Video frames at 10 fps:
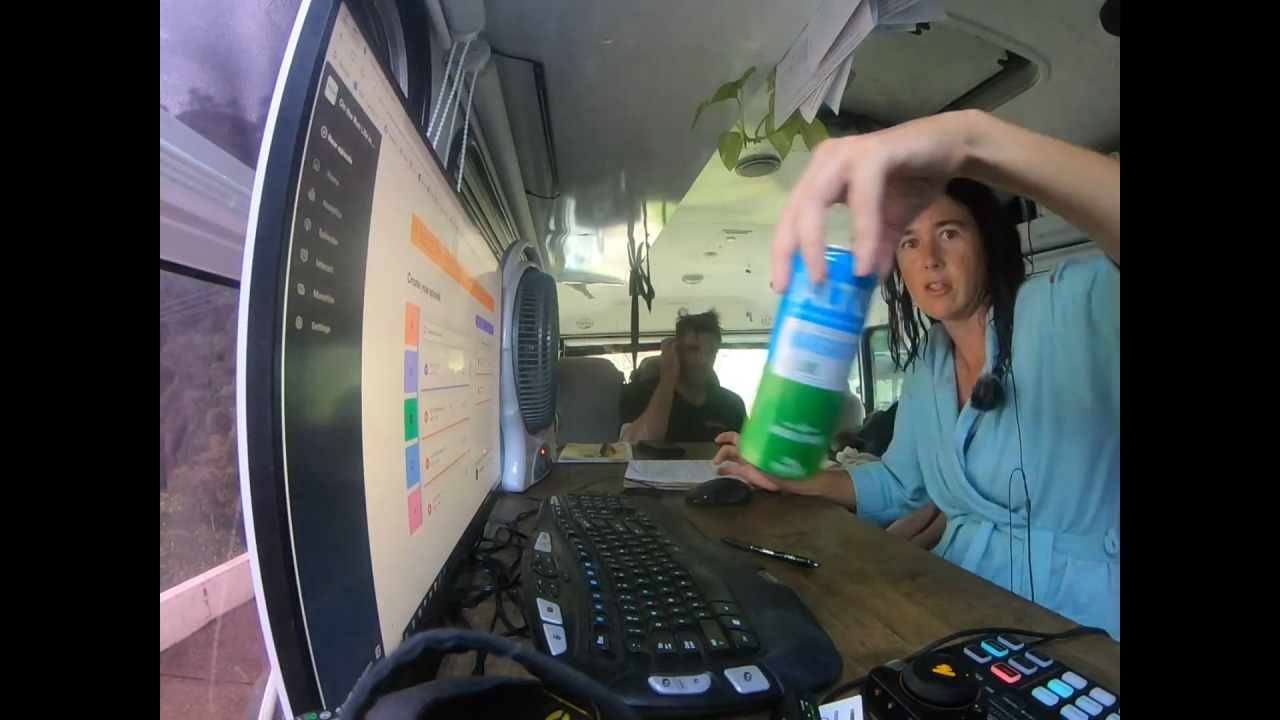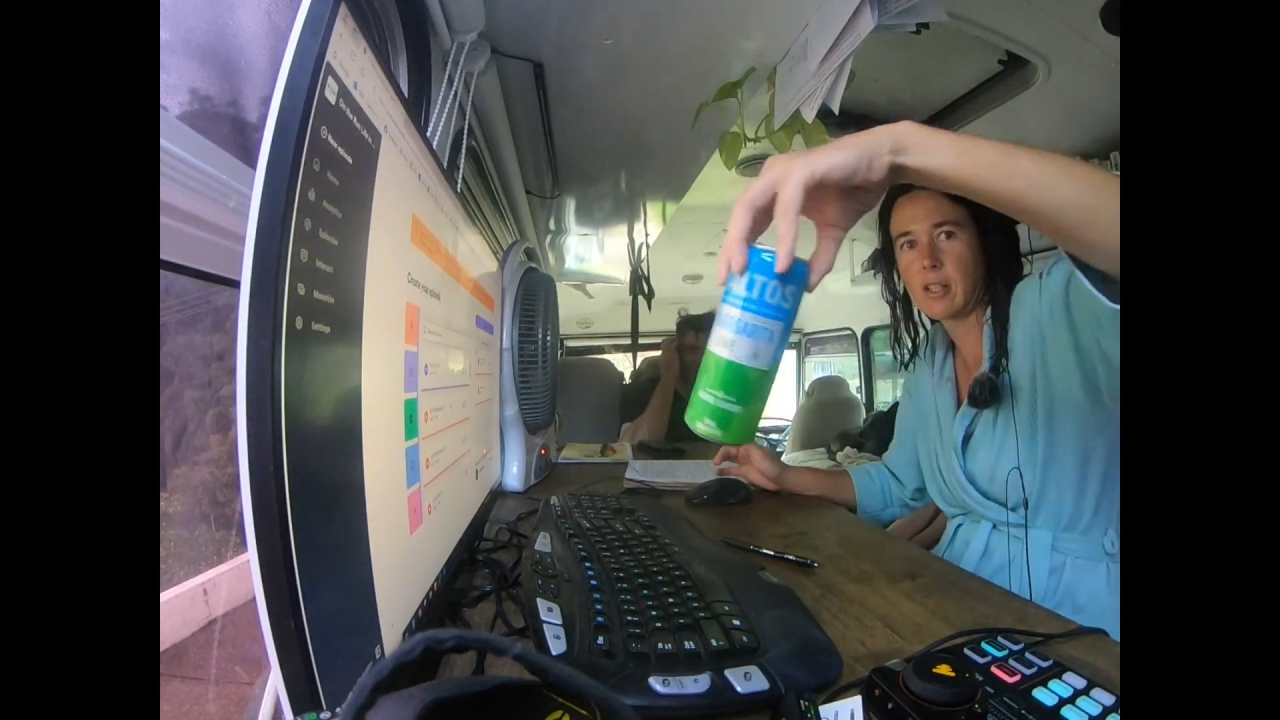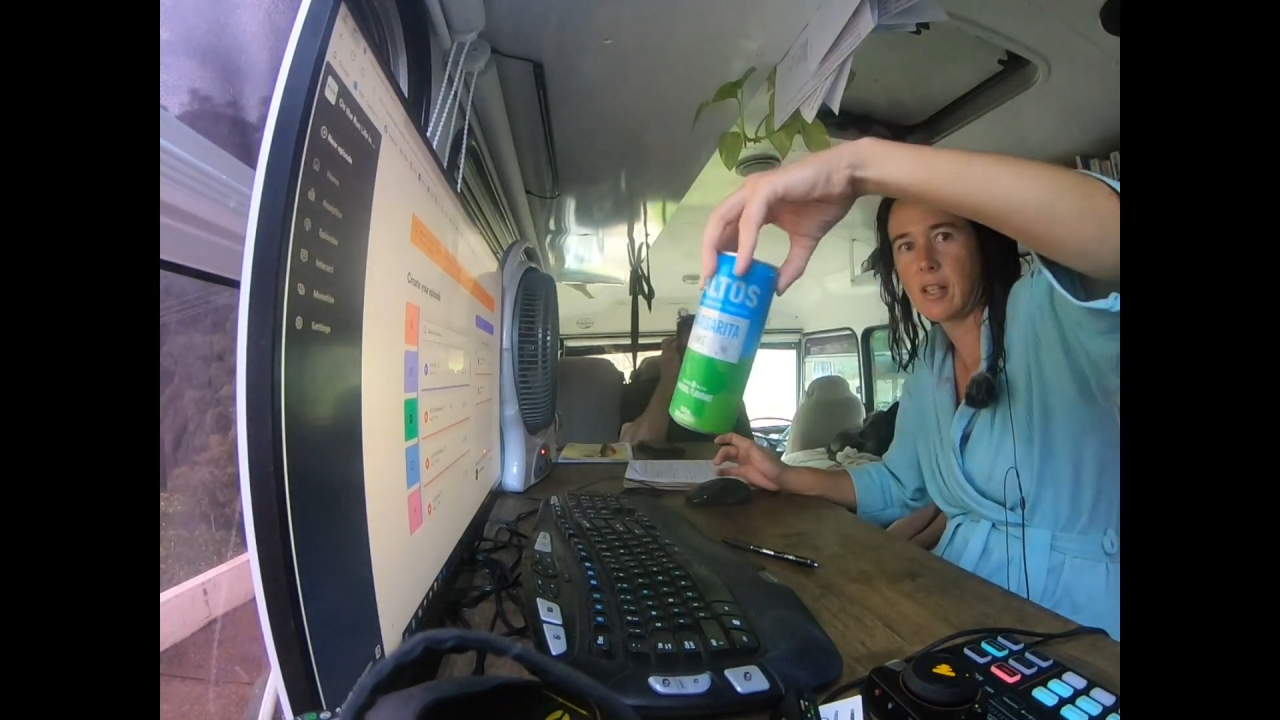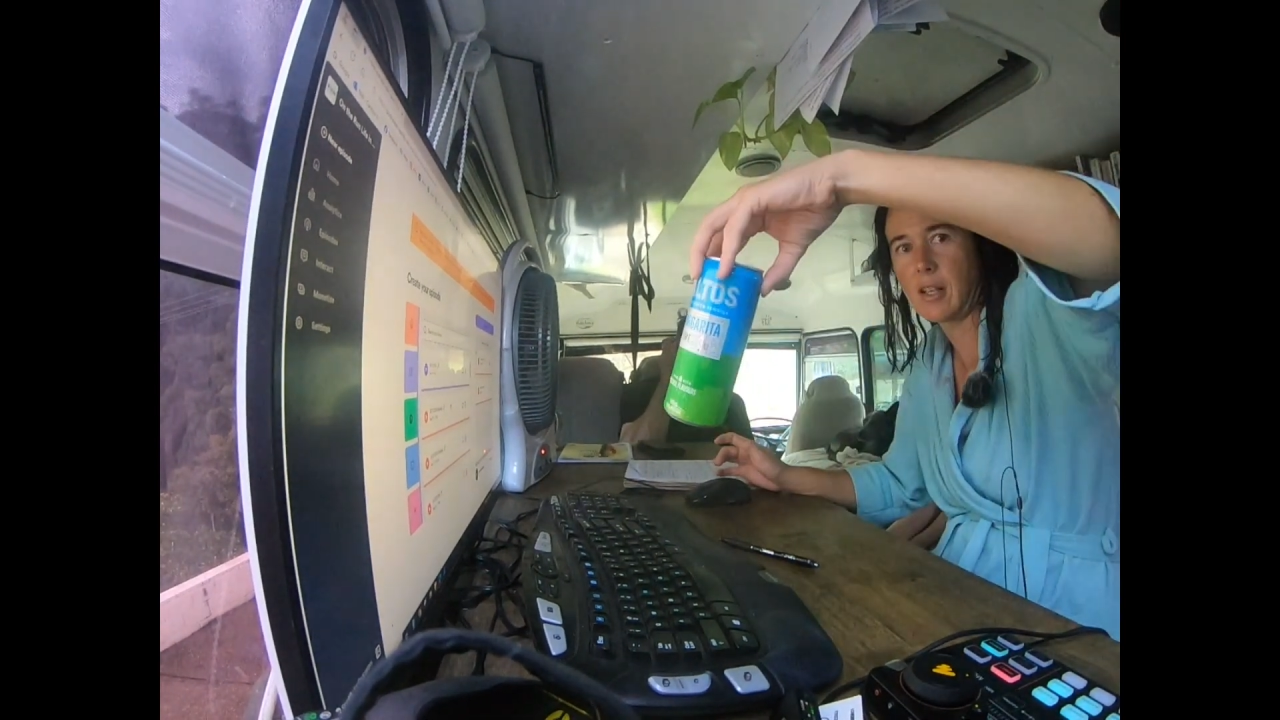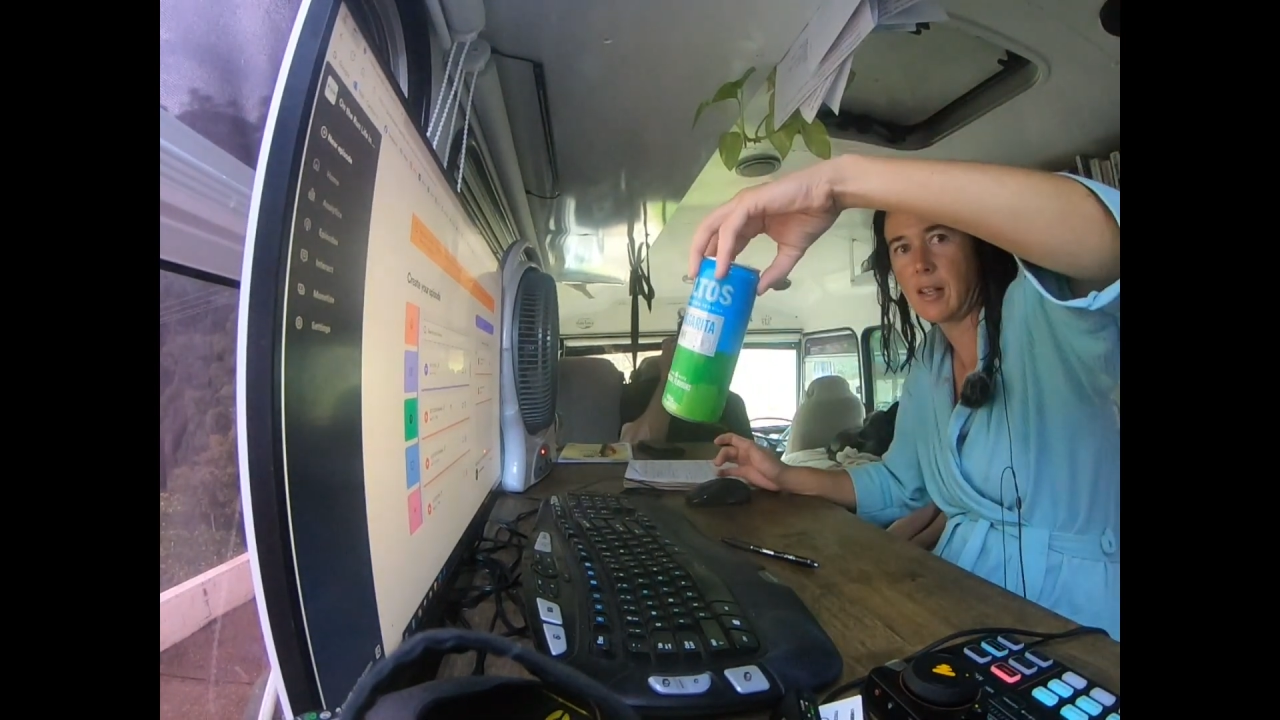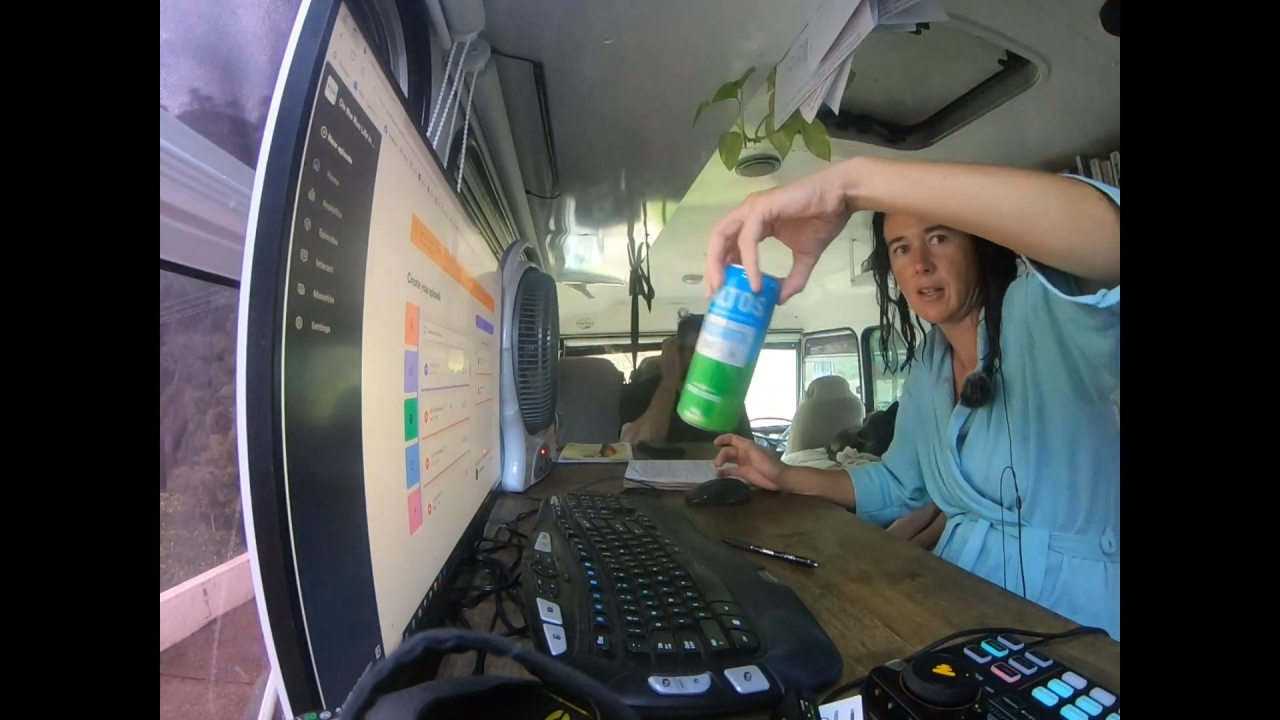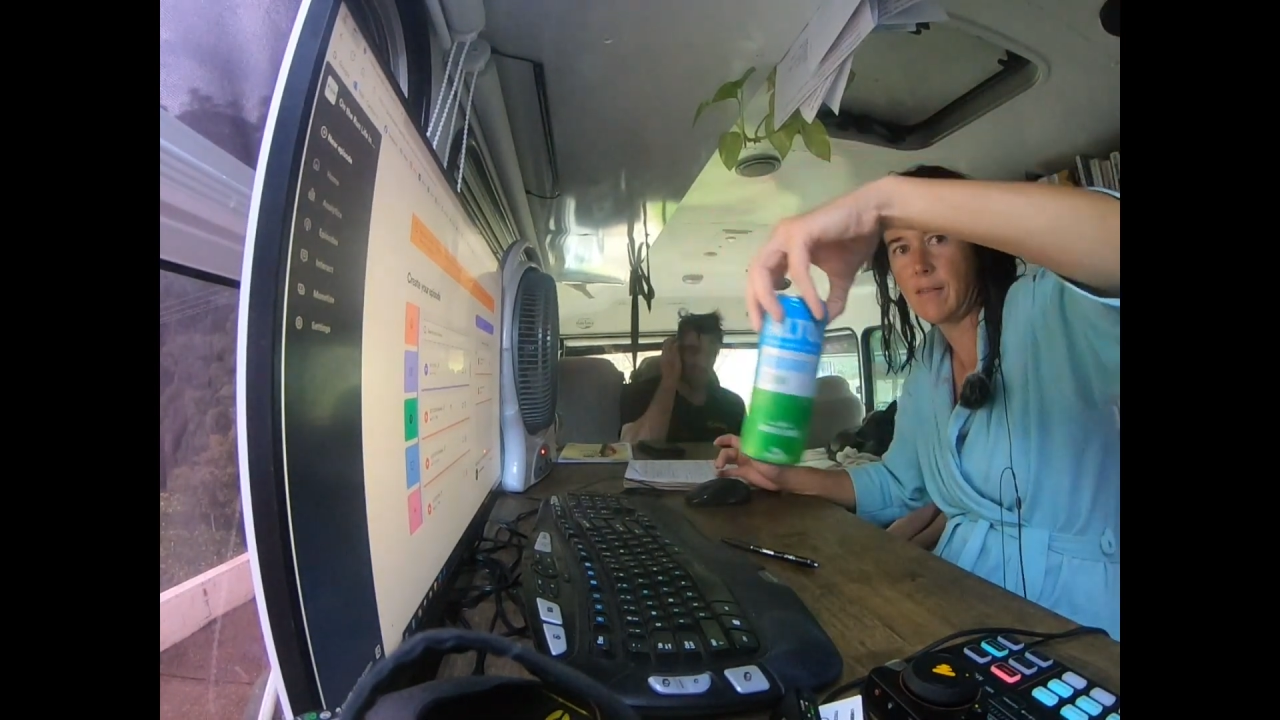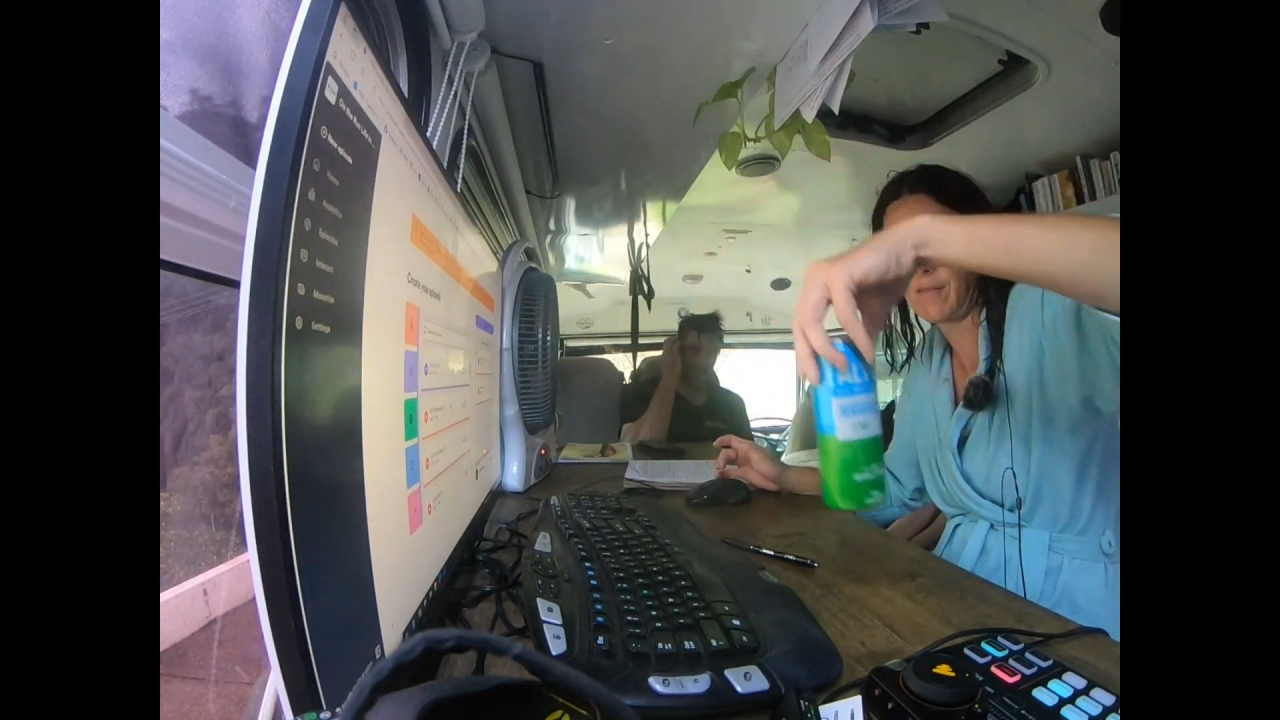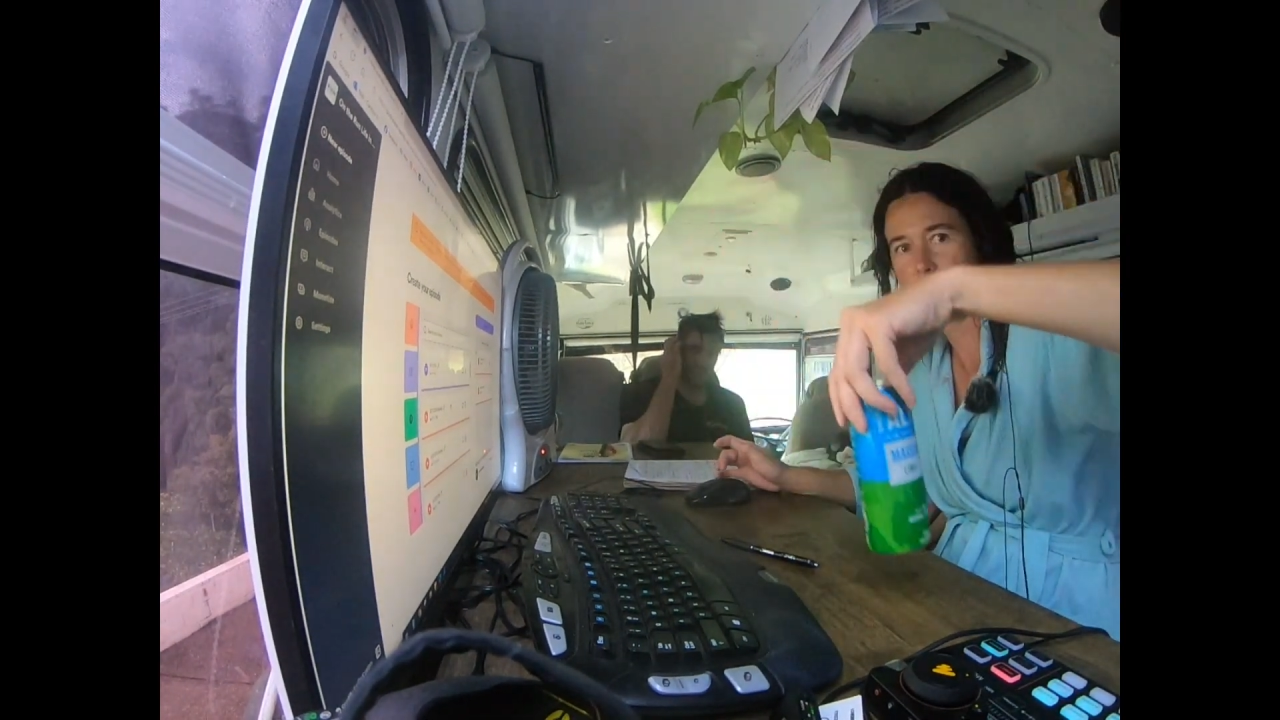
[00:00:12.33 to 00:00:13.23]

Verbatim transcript: tequila.